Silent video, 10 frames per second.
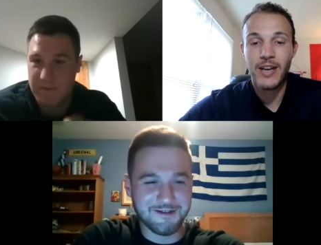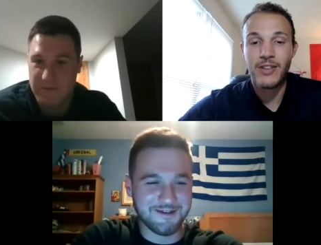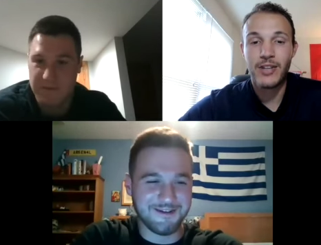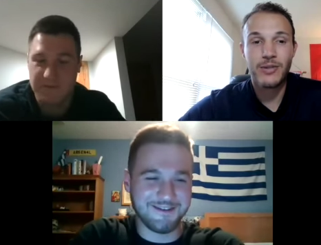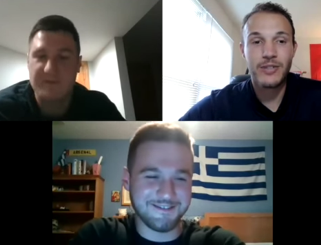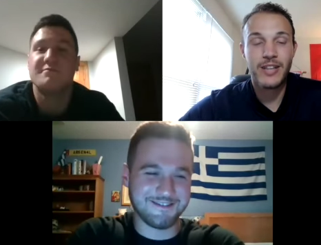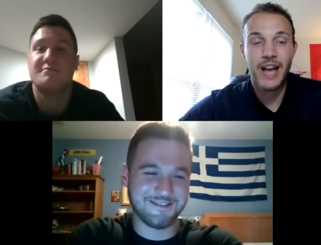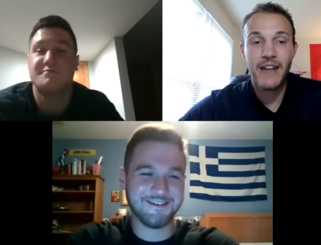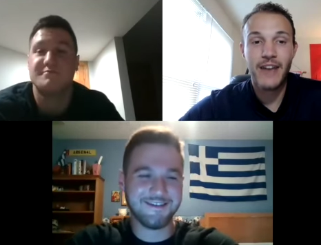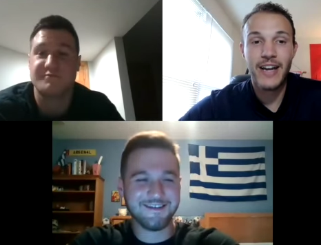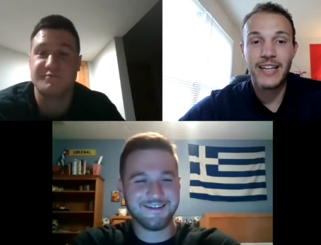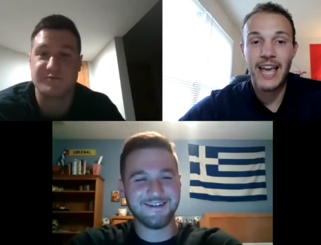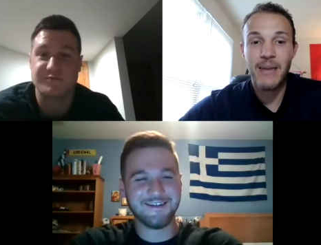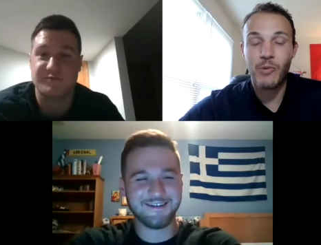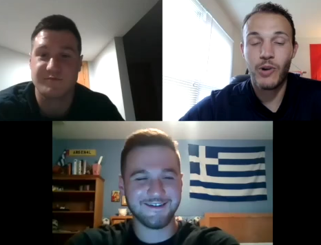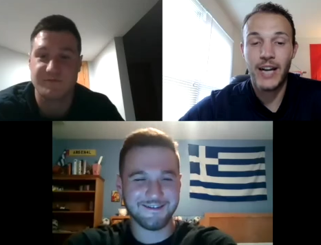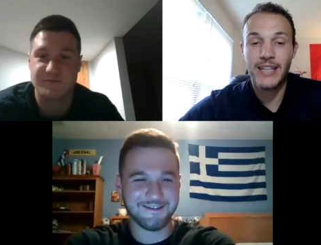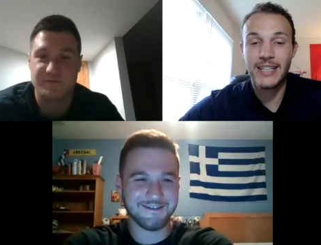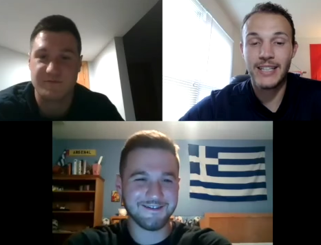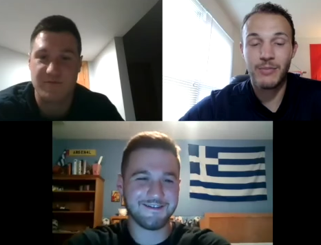Speaker 1: There was I've had a game where I
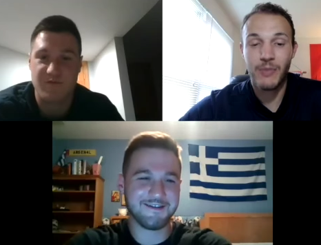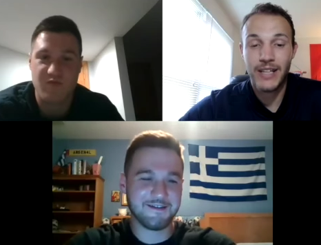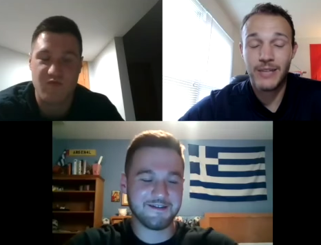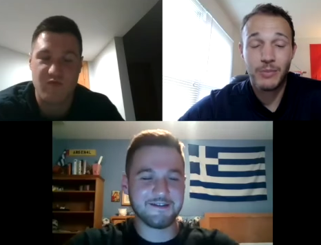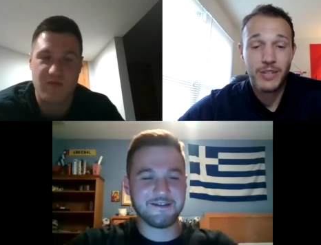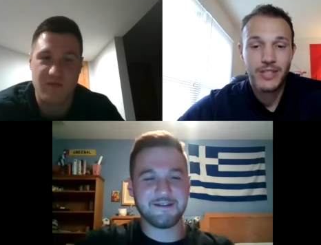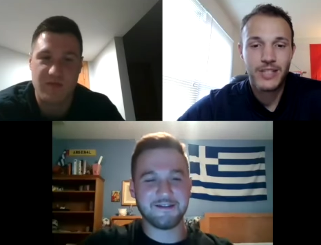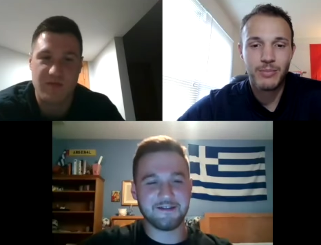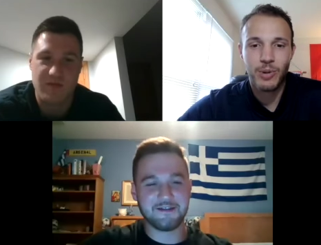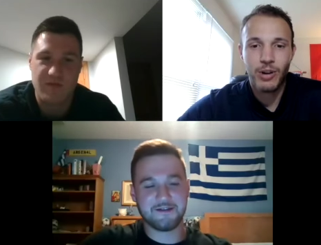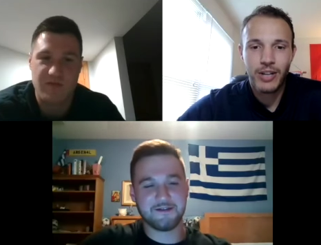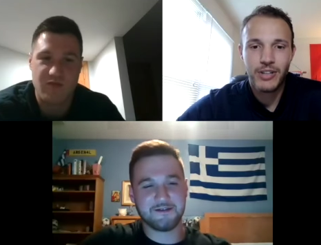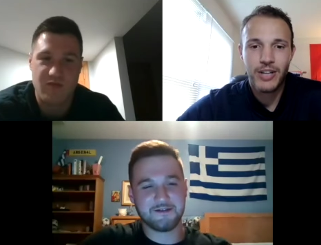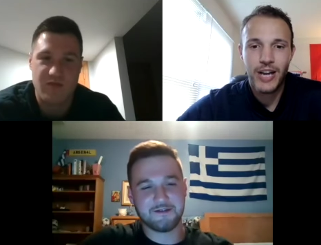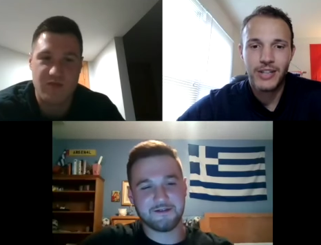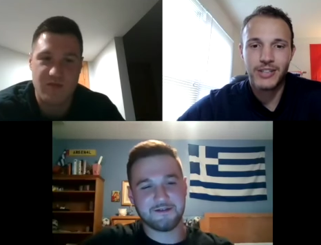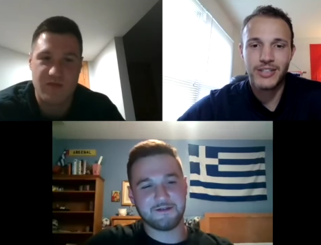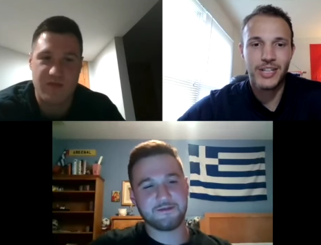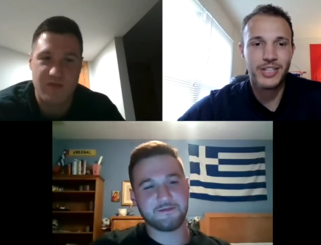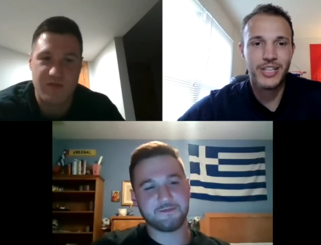didn't I didn't want to see the ball. I couldn't I couldn't
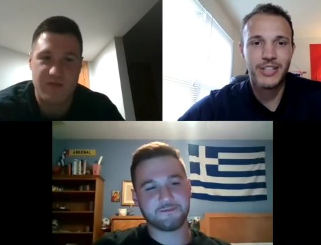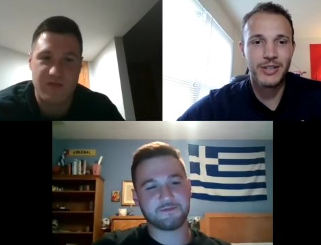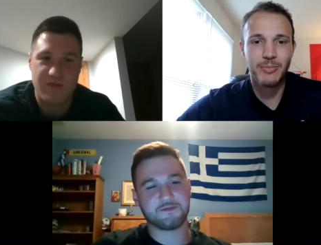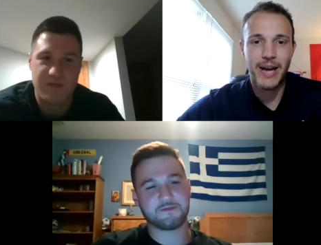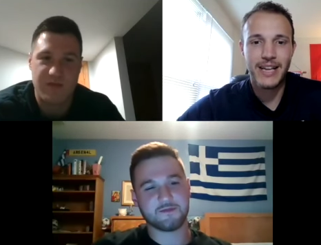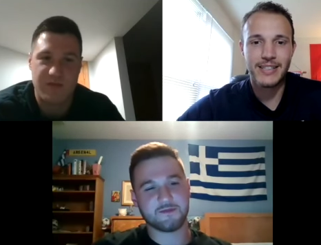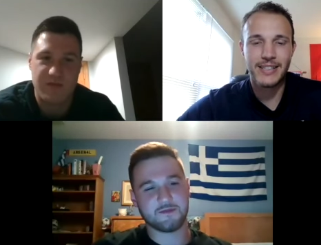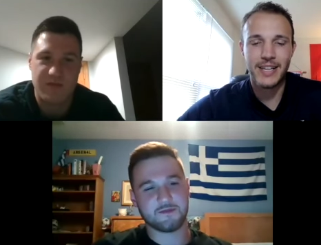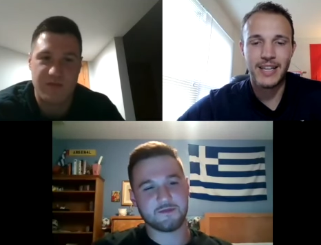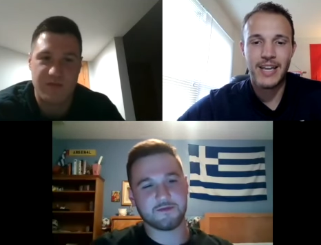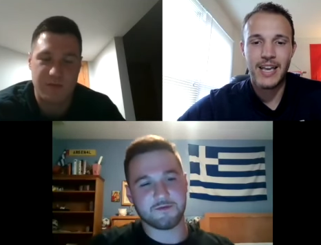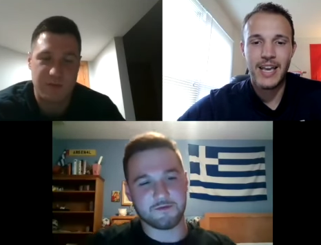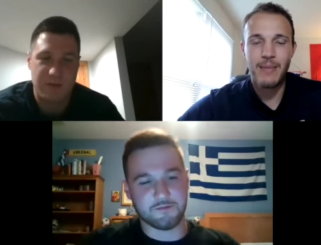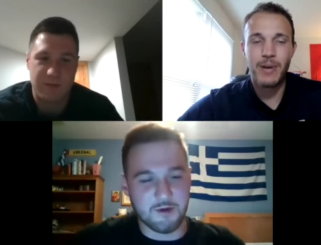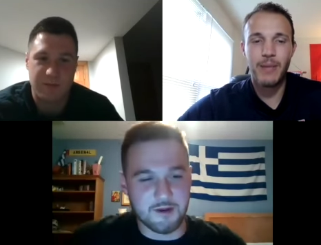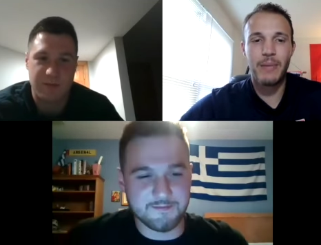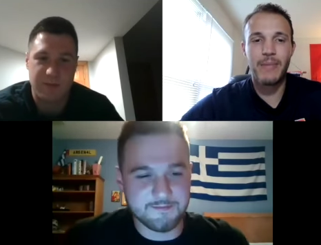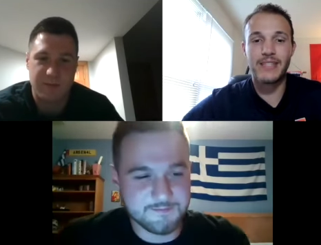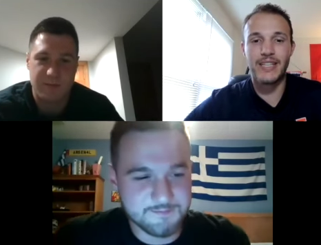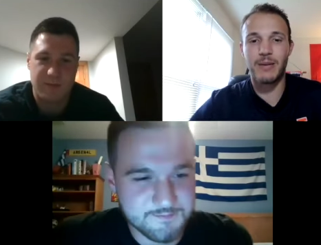touch it. I couldn't pass it. Like right. Mbappe
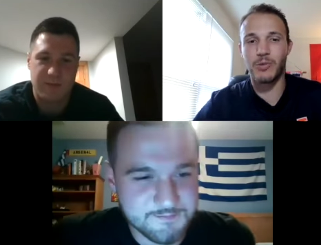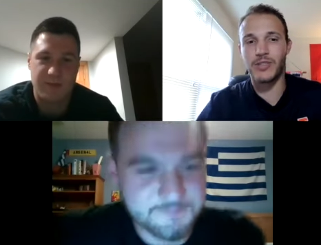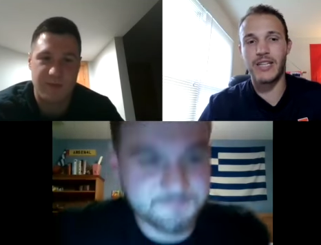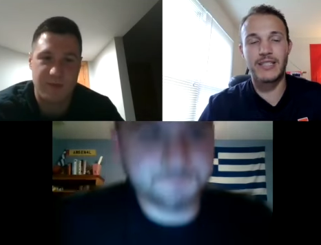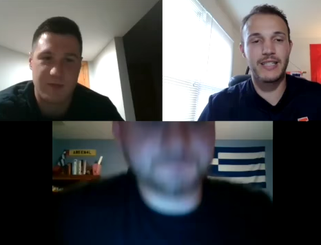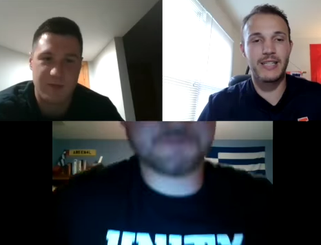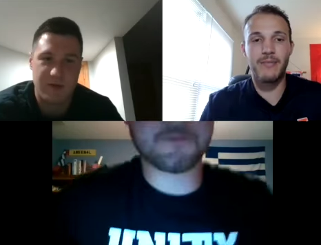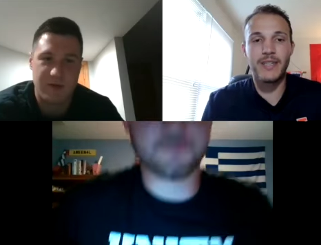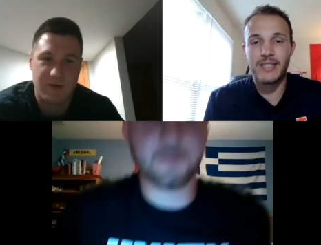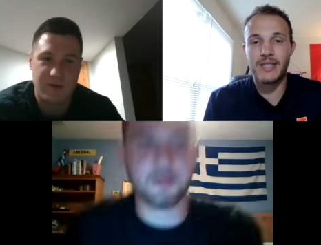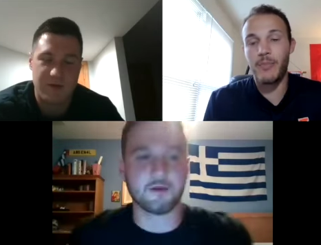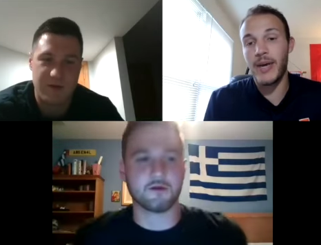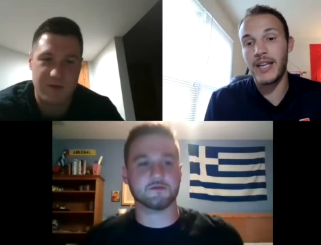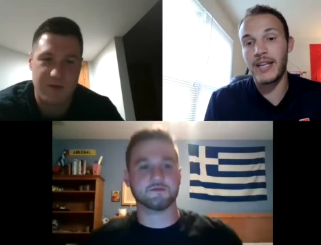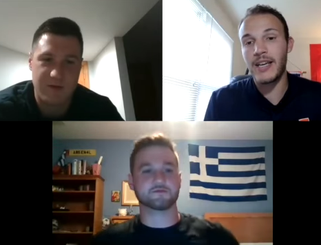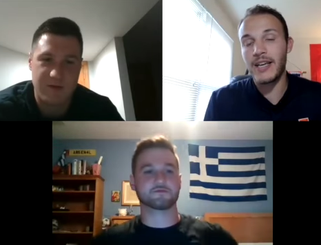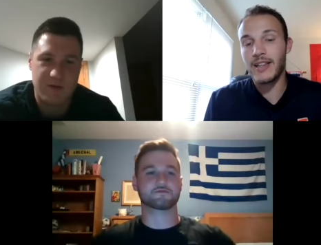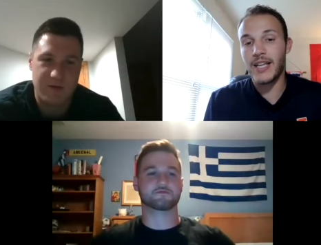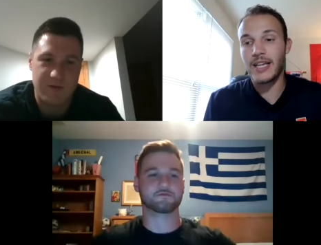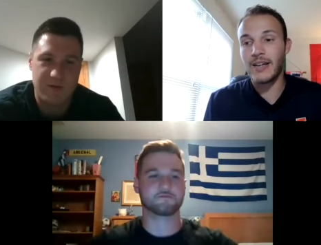missed a couple chances. He misses a pin.
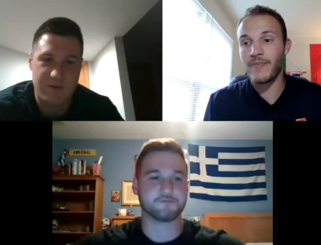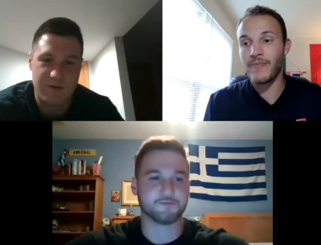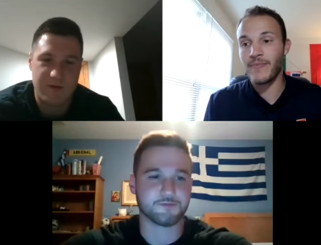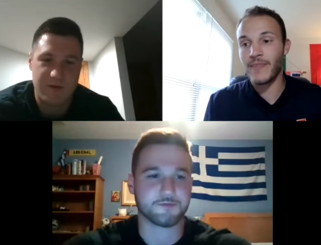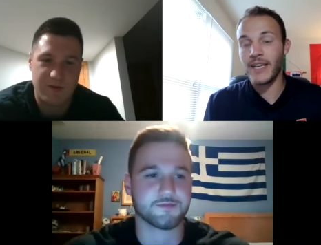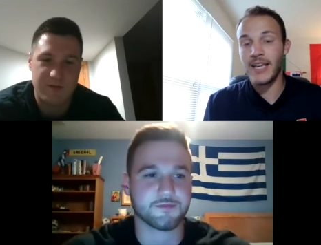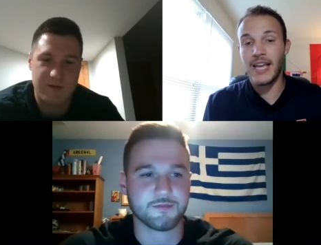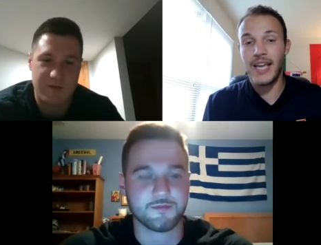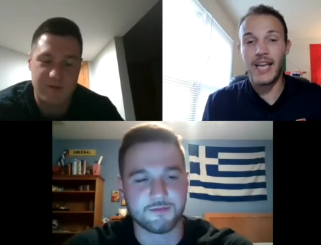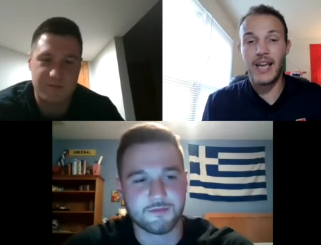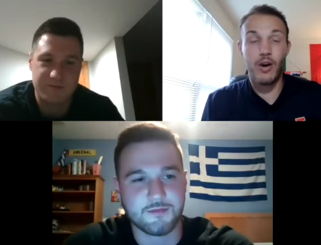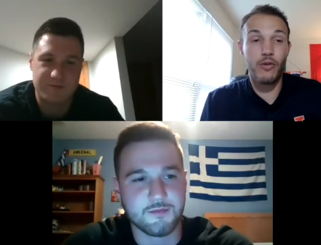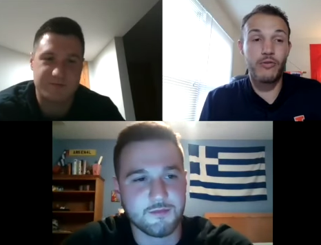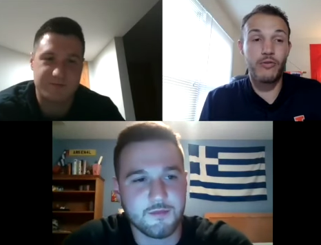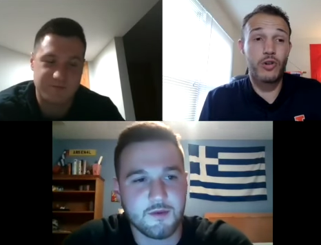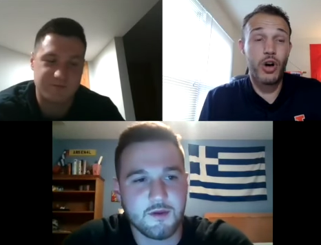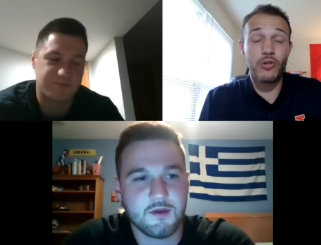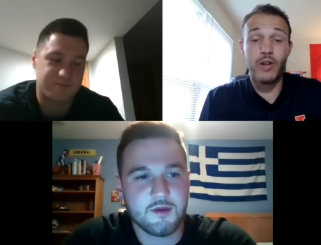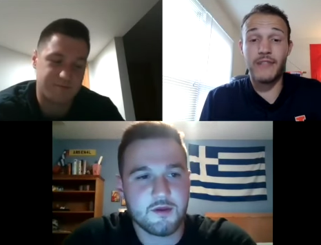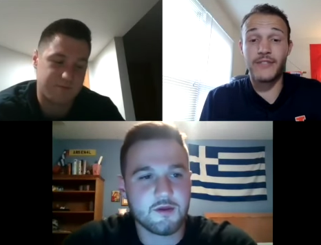Like overall,
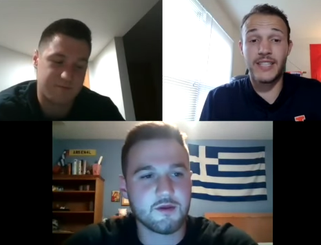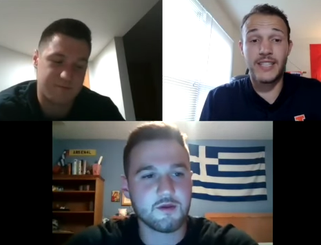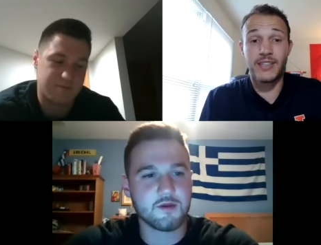I've seen a